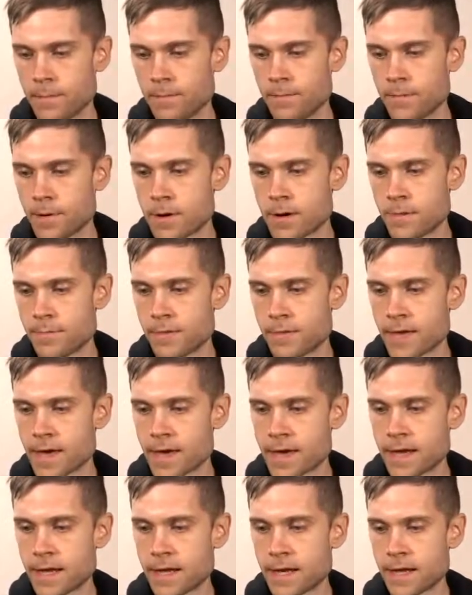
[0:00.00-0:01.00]
pop
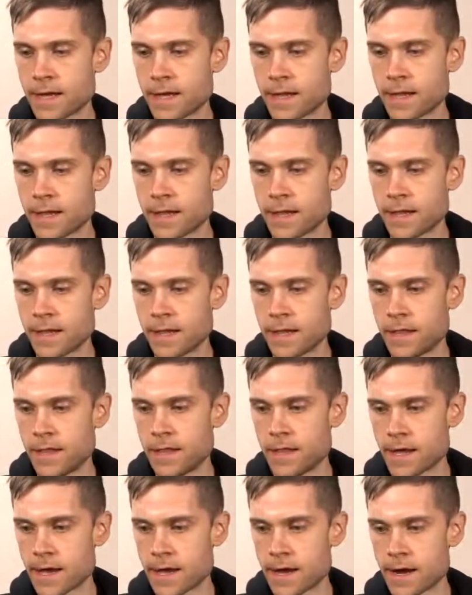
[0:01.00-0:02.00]
that
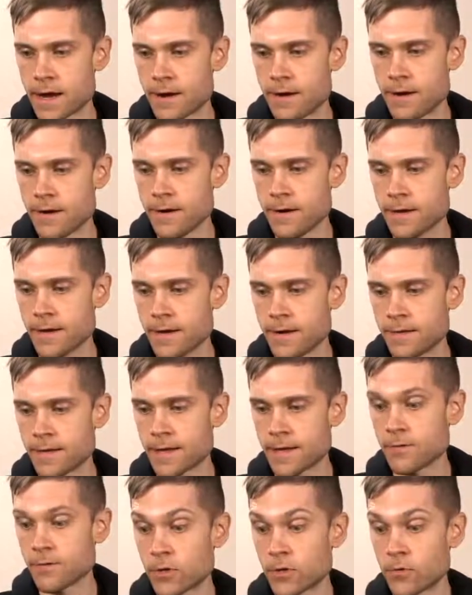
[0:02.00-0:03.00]
there.
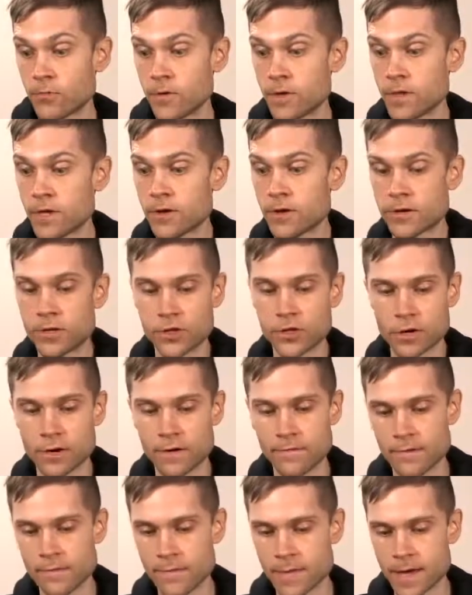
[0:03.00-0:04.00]
That really good
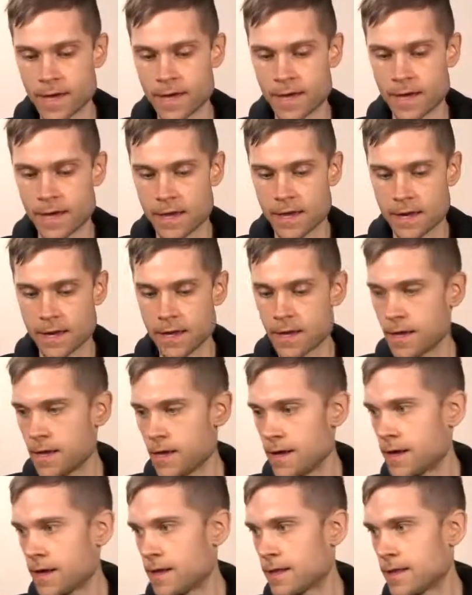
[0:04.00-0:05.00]
jar for making it.
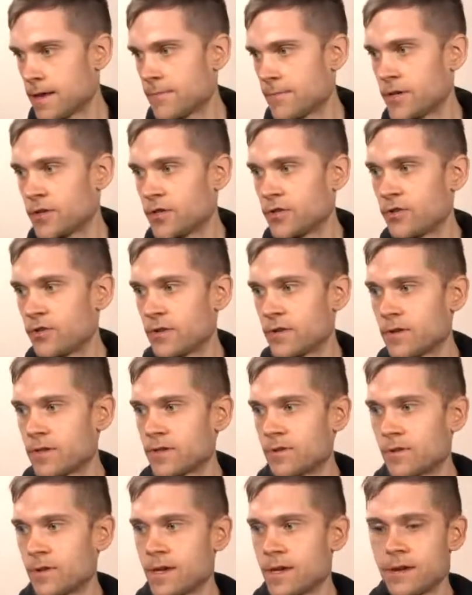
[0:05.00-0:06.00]
And let me show you.
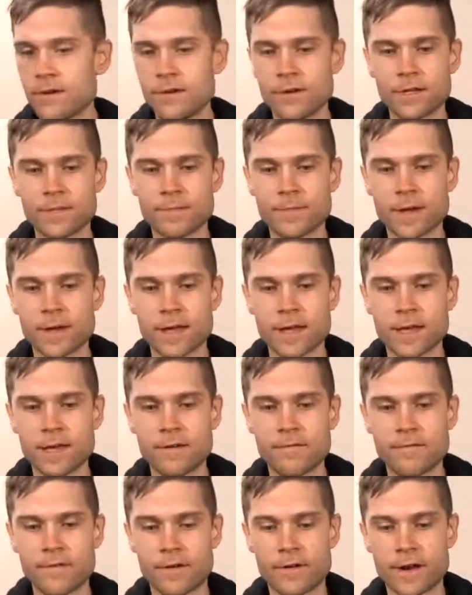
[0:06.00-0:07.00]
So here is my
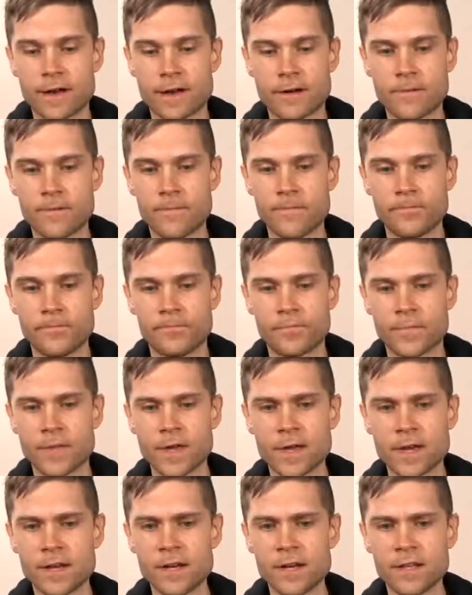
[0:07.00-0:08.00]
kefir now,
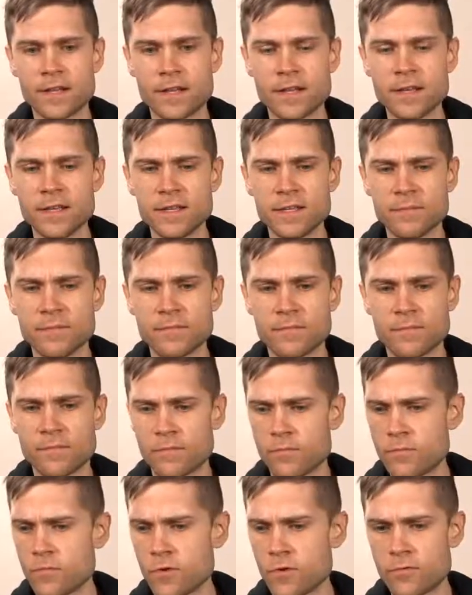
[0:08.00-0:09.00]
and it is
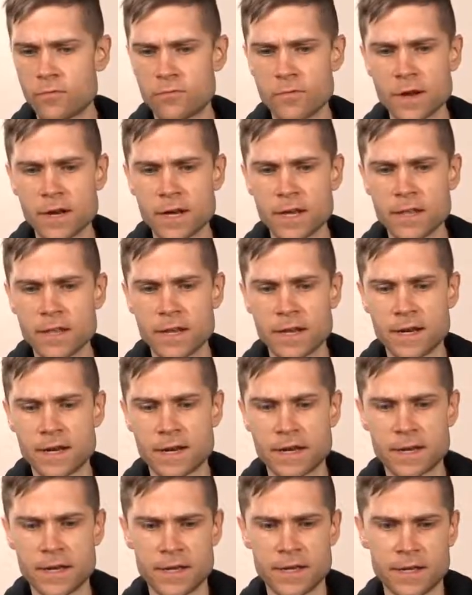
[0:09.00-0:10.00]
more runny than
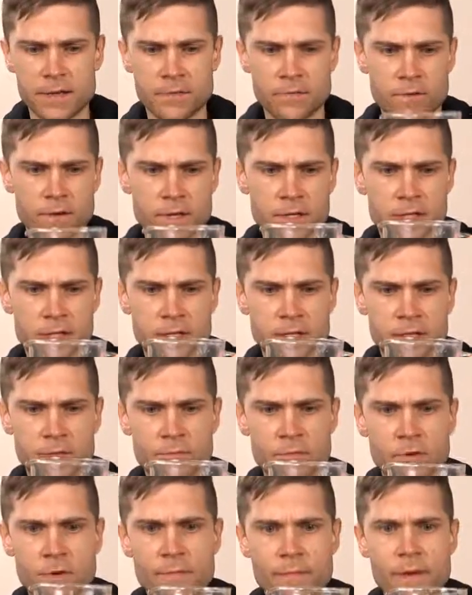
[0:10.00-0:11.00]
it was this
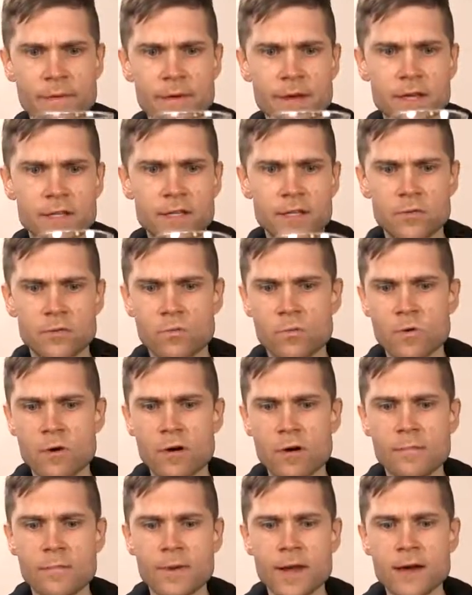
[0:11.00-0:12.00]
morning. Maybe because it's
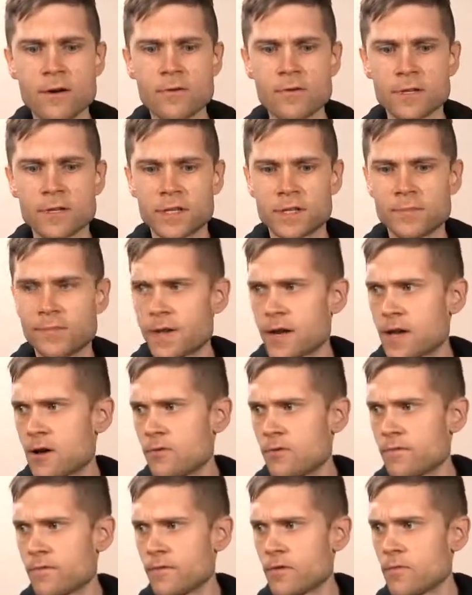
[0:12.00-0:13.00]
warm now, because it's been
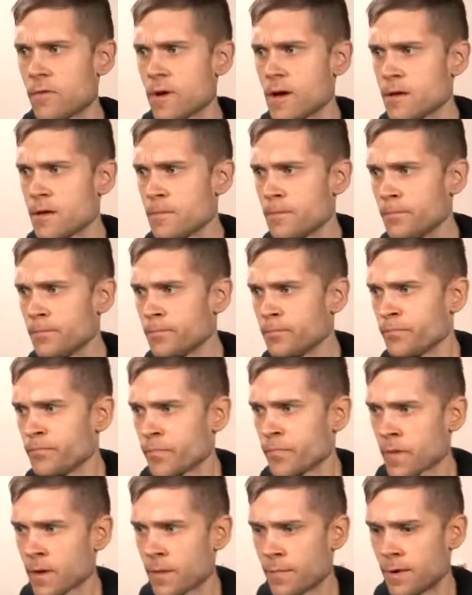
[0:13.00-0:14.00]
out for a while.
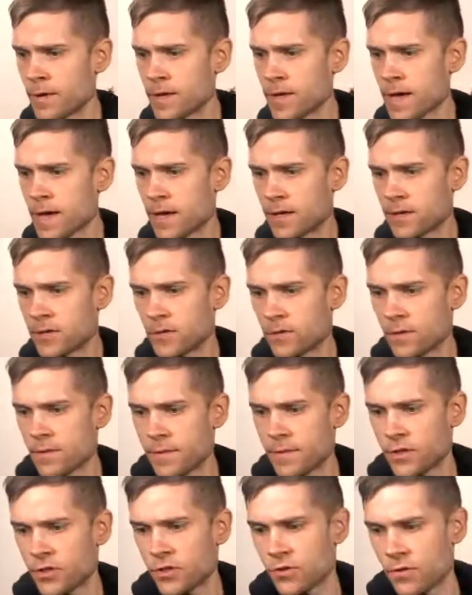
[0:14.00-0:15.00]
But yeah, so let
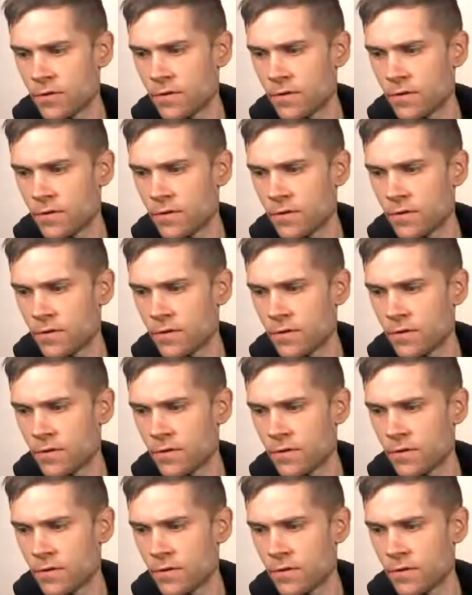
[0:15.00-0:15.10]
me show you